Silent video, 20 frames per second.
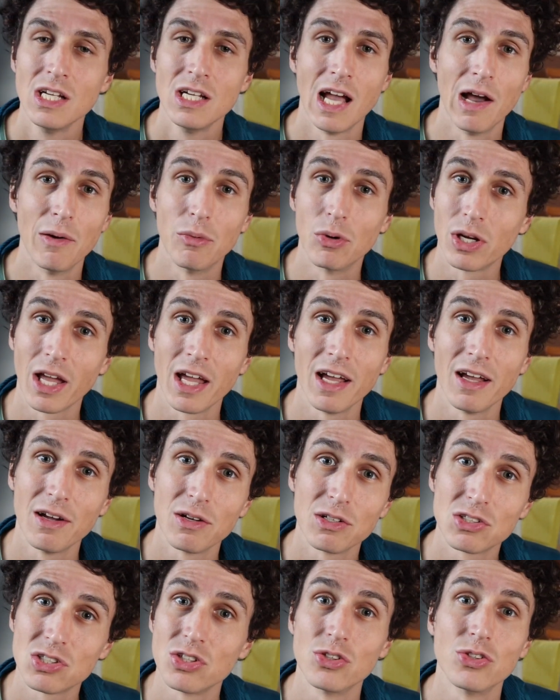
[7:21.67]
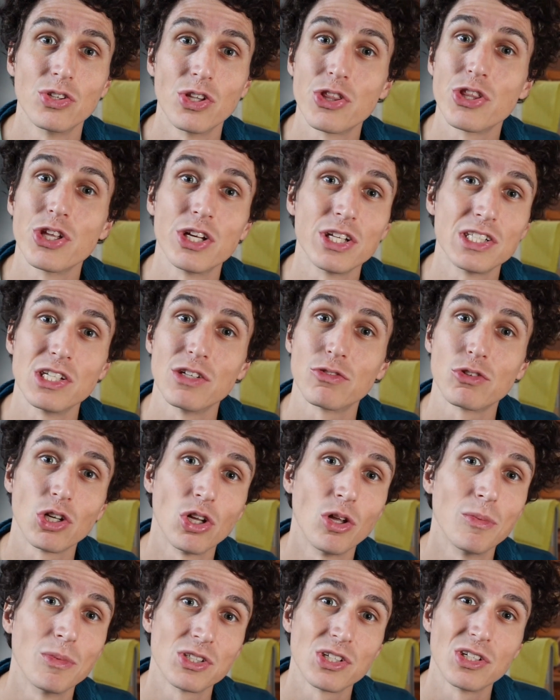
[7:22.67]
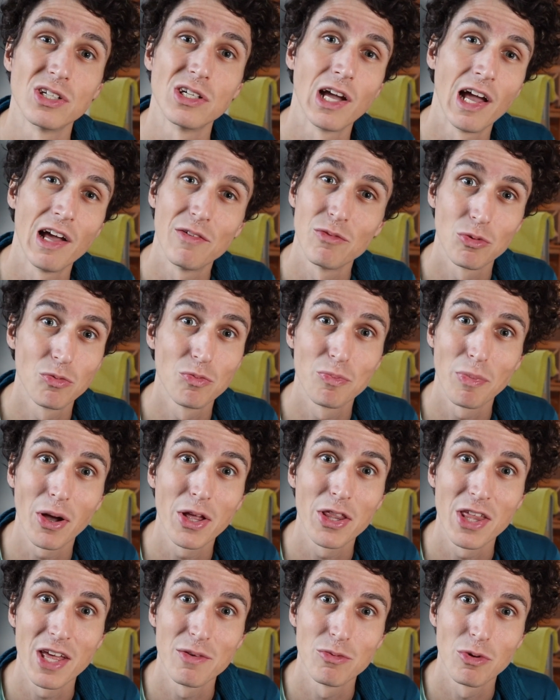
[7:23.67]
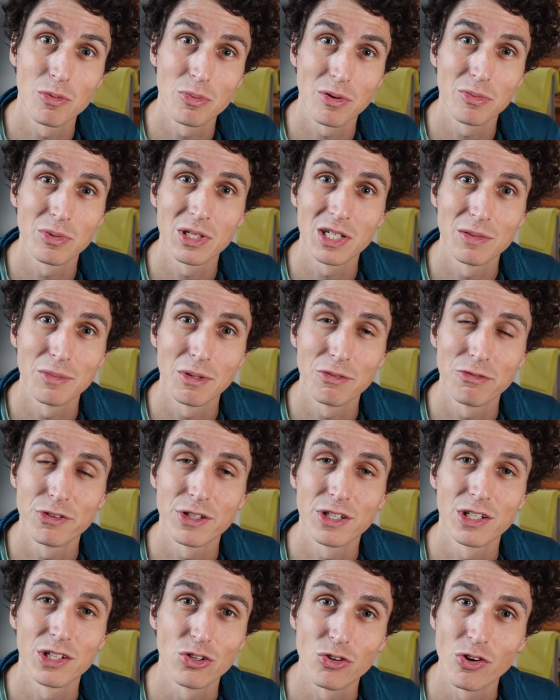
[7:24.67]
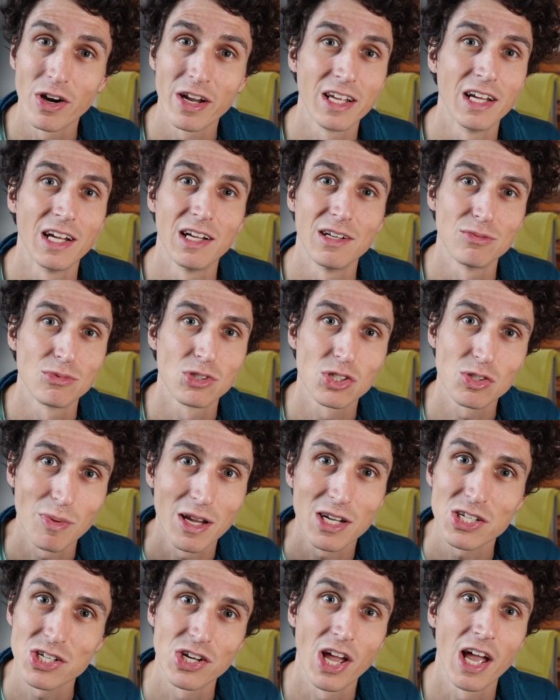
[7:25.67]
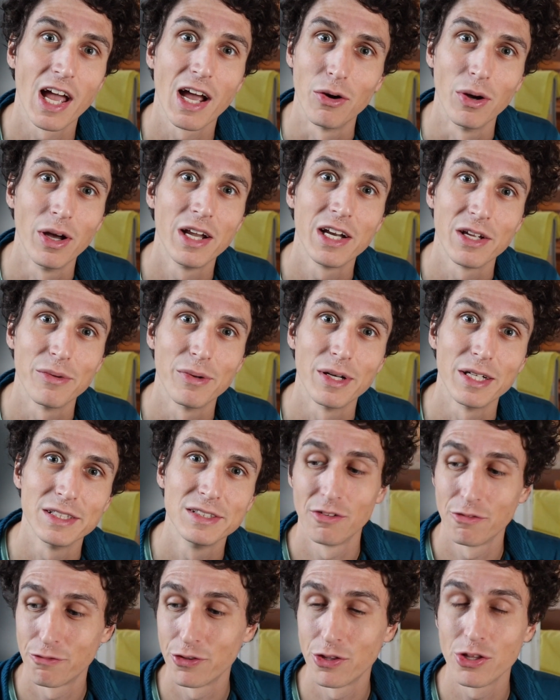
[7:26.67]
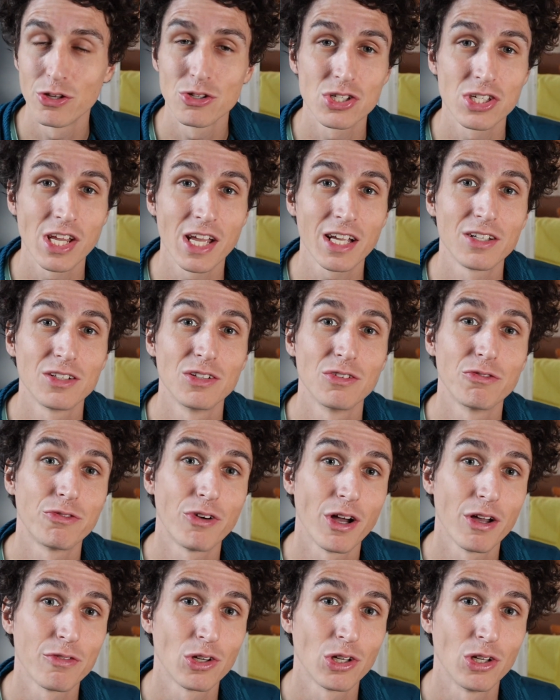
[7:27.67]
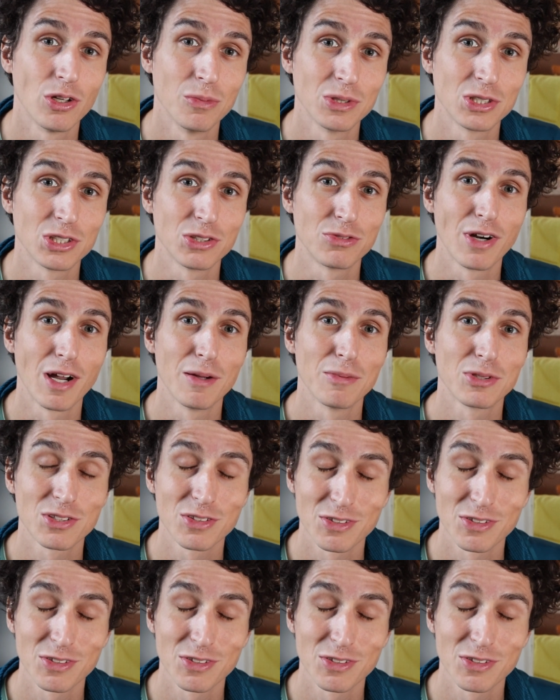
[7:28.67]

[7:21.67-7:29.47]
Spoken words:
and we'll get to the 30th kilometer. And by then, we're probably going to be feeling great and smash it out anyway. For those second 5 kilometer reps,